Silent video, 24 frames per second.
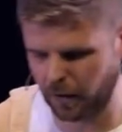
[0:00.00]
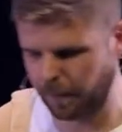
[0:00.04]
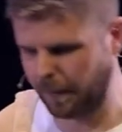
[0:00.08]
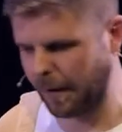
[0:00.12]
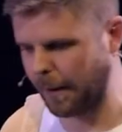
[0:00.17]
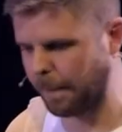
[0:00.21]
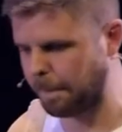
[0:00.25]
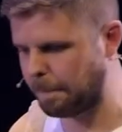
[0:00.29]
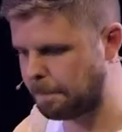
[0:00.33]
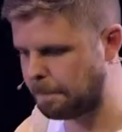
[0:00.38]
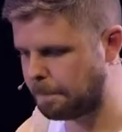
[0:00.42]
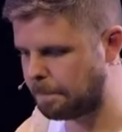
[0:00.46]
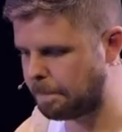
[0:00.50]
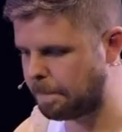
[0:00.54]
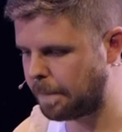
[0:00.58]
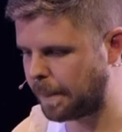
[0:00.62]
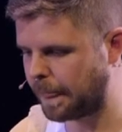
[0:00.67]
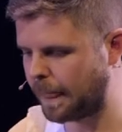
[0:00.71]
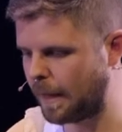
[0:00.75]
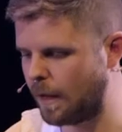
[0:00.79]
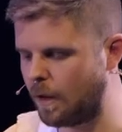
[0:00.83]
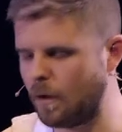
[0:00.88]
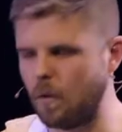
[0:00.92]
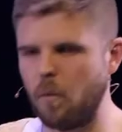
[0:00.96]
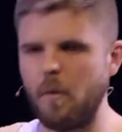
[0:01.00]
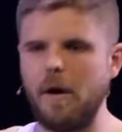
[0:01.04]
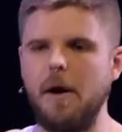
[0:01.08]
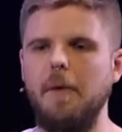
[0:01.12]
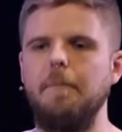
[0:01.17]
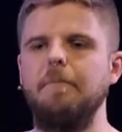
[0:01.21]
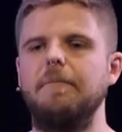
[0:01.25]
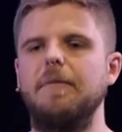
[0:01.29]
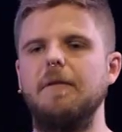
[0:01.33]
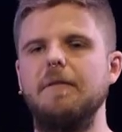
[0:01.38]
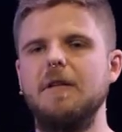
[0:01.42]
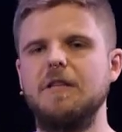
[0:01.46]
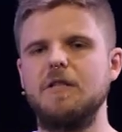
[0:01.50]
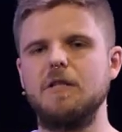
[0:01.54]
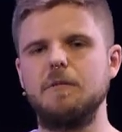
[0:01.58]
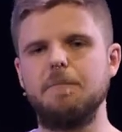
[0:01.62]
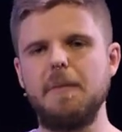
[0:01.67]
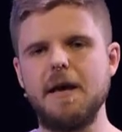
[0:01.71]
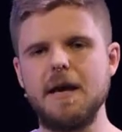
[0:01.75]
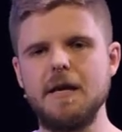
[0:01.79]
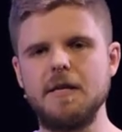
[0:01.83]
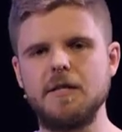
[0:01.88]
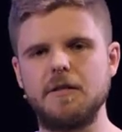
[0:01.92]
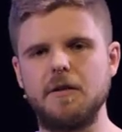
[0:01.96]
about? Well, this is
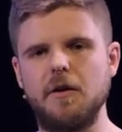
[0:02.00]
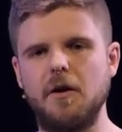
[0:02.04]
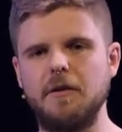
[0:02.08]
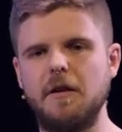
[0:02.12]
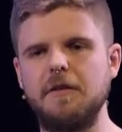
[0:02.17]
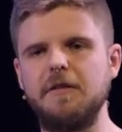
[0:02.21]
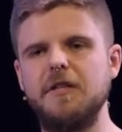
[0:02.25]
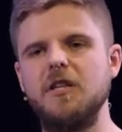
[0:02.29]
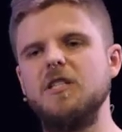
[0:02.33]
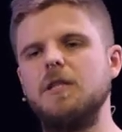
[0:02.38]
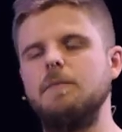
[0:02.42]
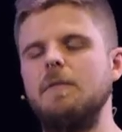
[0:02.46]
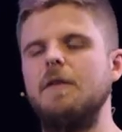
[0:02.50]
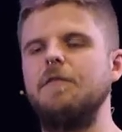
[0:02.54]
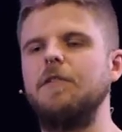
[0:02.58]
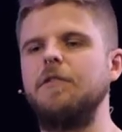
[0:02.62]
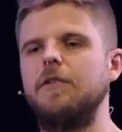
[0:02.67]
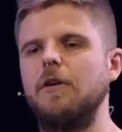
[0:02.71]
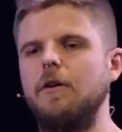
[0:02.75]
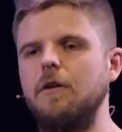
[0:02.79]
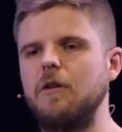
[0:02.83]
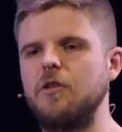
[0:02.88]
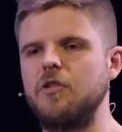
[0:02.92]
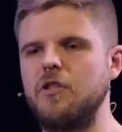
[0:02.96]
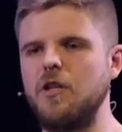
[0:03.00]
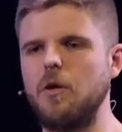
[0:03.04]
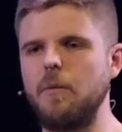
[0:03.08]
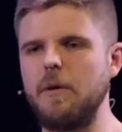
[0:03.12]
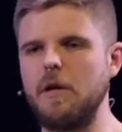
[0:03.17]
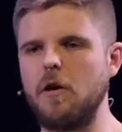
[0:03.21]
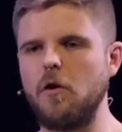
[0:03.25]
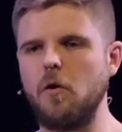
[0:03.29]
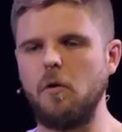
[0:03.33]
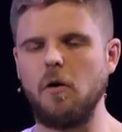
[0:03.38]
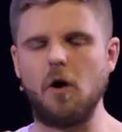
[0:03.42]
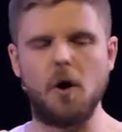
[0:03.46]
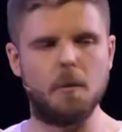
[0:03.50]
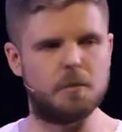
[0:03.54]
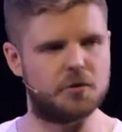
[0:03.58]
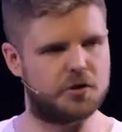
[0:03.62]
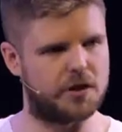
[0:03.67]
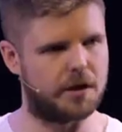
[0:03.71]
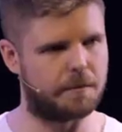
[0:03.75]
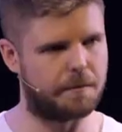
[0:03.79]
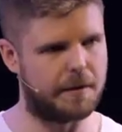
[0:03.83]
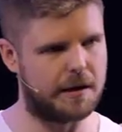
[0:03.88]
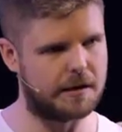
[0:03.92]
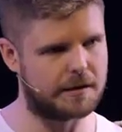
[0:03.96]
based on a teaching methodology we call
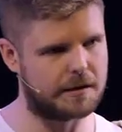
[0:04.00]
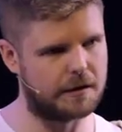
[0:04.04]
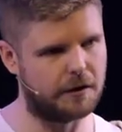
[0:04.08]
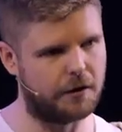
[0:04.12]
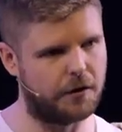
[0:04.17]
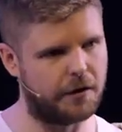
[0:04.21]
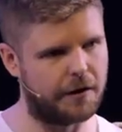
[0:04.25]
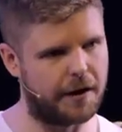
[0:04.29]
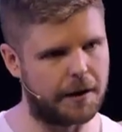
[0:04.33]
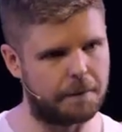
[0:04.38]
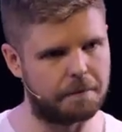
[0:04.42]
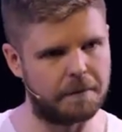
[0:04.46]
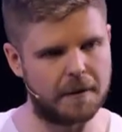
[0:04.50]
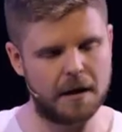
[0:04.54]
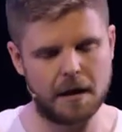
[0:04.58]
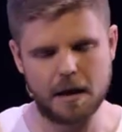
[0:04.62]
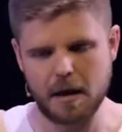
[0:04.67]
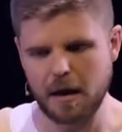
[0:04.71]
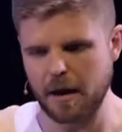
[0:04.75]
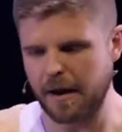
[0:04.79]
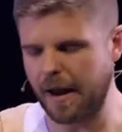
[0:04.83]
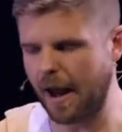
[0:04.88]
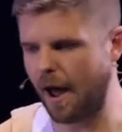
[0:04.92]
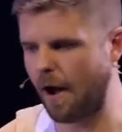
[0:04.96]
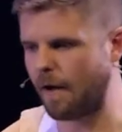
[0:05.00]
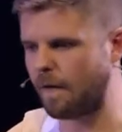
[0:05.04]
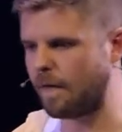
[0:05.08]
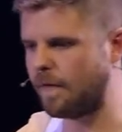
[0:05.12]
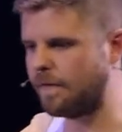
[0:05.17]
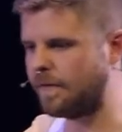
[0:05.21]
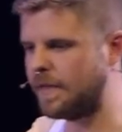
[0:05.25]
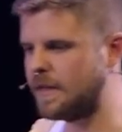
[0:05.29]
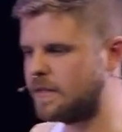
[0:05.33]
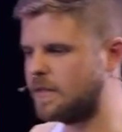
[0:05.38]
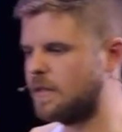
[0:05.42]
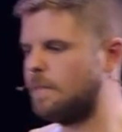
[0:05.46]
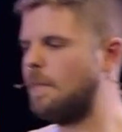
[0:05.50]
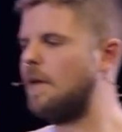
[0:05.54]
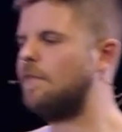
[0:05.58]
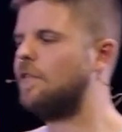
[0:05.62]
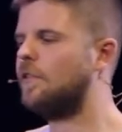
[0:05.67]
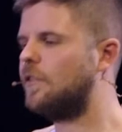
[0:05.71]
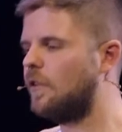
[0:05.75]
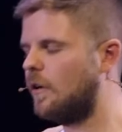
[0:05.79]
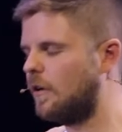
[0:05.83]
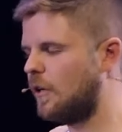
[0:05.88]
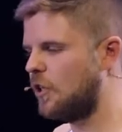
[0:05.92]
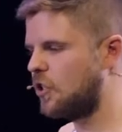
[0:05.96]
object-based learning. Now, this is a
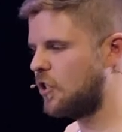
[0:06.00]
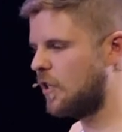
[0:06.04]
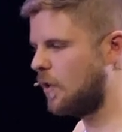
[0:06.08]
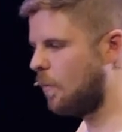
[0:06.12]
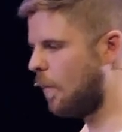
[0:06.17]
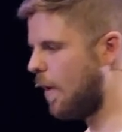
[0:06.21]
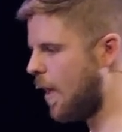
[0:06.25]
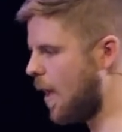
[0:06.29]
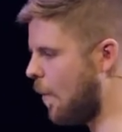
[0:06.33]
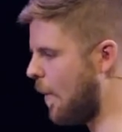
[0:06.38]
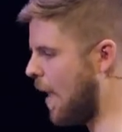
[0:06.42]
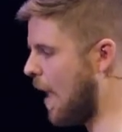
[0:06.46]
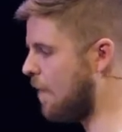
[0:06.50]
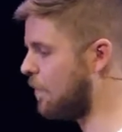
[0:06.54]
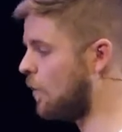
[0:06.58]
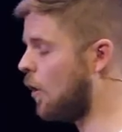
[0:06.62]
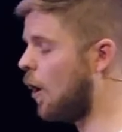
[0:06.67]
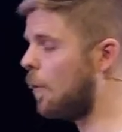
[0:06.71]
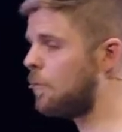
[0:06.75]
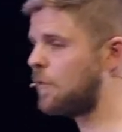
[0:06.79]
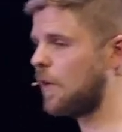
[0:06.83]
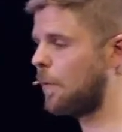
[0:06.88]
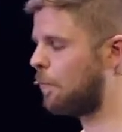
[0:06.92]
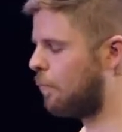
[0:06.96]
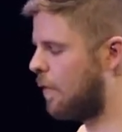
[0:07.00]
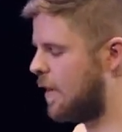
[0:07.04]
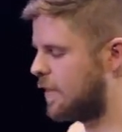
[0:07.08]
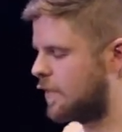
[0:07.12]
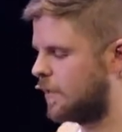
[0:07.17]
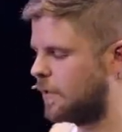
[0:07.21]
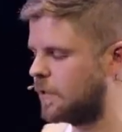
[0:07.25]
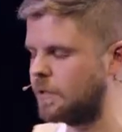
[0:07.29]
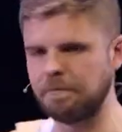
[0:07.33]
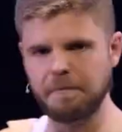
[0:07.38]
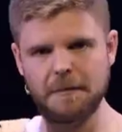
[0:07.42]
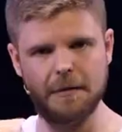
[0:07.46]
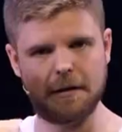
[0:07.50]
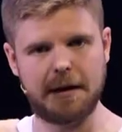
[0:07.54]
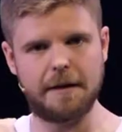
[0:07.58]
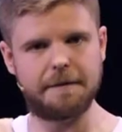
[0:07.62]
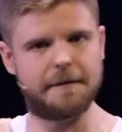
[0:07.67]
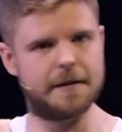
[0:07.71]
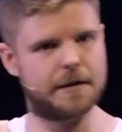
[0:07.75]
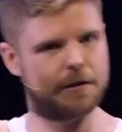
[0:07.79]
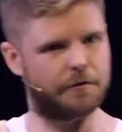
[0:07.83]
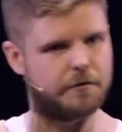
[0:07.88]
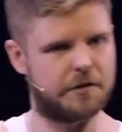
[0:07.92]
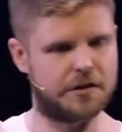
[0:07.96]
methodology where we have an object present,
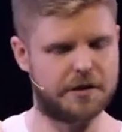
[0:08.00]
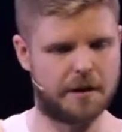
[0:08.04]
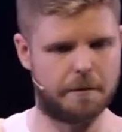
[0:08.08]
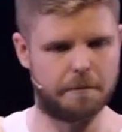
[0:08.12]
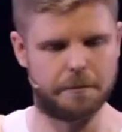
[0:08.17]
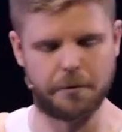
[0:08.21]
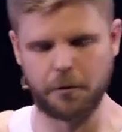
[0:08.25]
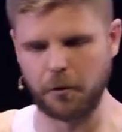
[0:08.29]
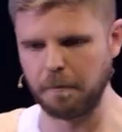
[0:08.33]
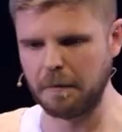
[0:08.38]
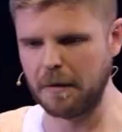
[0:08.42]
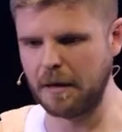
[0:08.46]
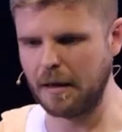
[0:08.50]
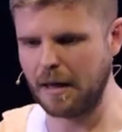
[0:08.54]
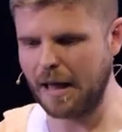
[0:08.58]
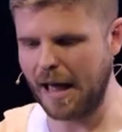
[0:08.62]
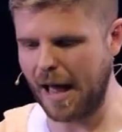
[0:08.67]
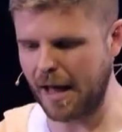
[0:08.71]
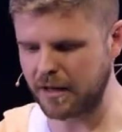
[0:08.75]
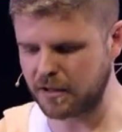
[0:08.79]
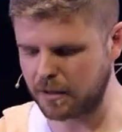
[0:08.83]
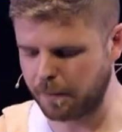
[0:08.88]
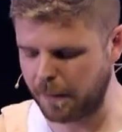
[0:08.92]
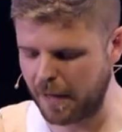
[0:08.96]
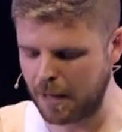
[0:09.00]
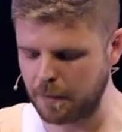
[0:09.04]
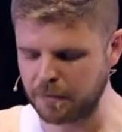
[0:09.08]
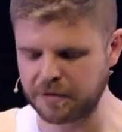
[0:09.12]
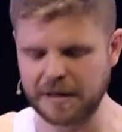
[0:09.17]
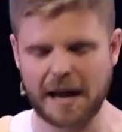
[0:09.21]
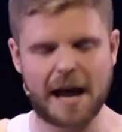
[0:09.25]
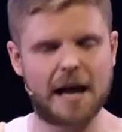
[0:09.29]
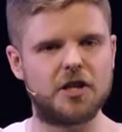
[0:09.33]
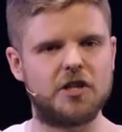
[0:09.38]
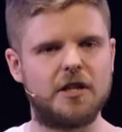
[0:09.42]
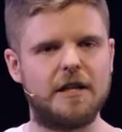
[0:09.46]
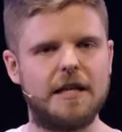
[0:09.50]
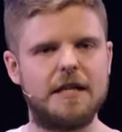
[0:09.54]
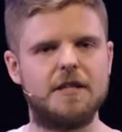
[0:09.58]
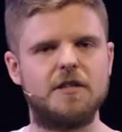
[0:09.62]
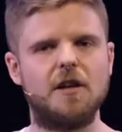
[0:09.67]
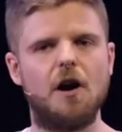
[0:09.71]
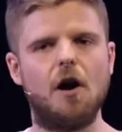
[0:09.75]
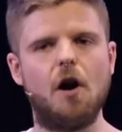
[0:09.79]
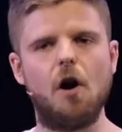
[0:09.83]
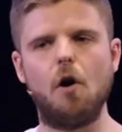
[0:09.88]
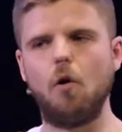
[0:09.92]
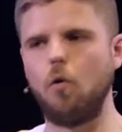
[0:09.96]
like this, for example, and to be able to actually
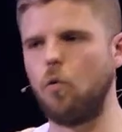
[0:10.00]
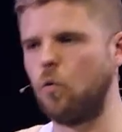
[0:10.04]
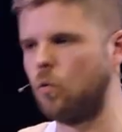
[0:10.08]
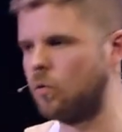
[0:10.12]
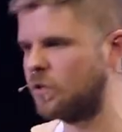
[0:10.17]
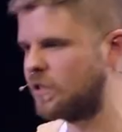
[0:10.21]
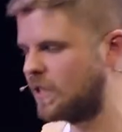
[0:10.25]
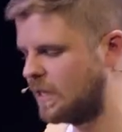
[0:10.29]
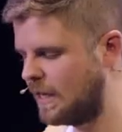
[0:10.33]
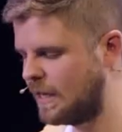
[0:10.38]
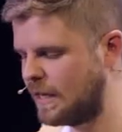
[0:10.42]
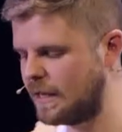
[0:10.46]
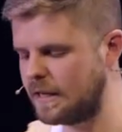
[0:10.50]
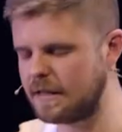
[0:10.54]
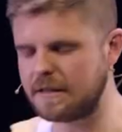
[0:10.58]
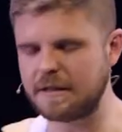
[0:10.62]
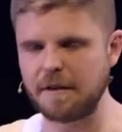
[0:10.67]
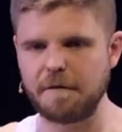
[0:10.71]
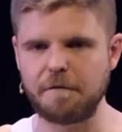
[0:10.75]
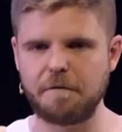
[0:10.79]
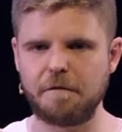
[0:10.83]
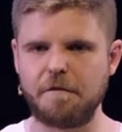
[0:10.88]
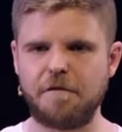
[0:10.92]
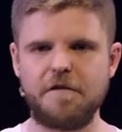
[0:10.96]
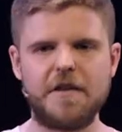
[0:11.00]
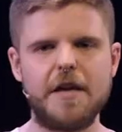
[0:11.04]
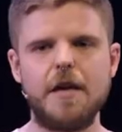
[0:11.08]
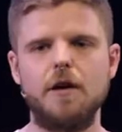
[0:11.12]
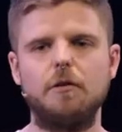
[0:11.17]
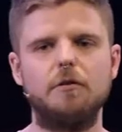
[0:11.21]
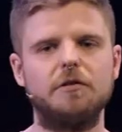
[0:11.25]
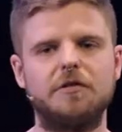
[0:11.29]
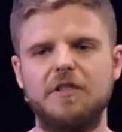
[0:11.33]
to hold, to feel,